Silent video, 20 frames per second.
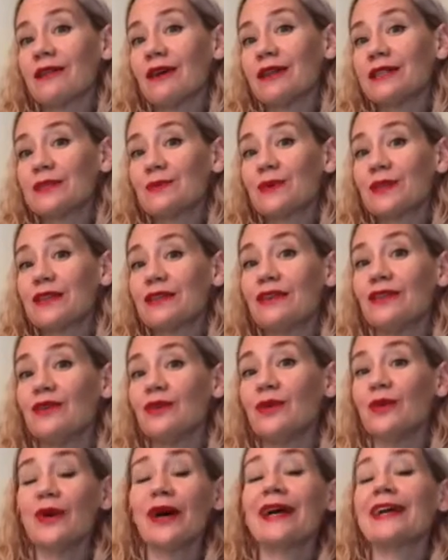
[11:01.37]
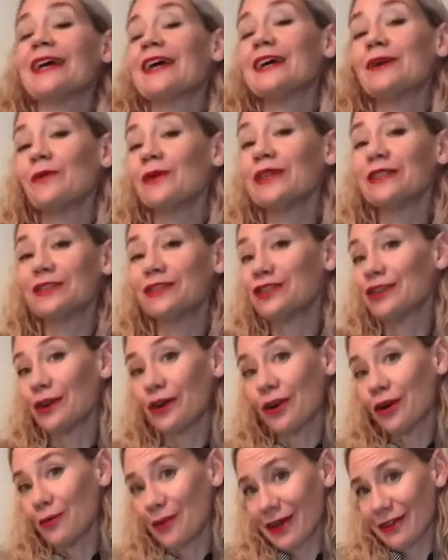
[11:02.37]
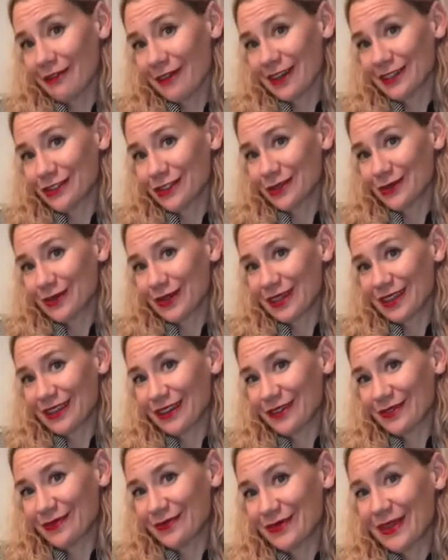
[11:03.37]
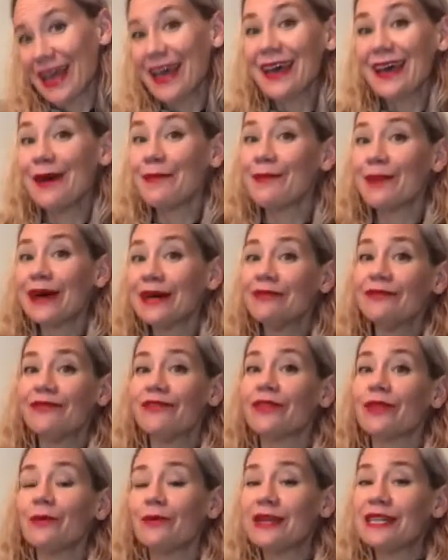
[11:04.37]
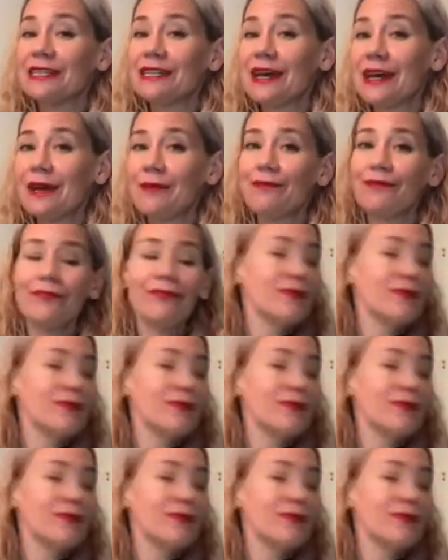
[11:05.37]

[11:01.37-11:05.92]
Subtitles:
thoughts with you. I can't wait to share all my fashion with you. But for the meantime,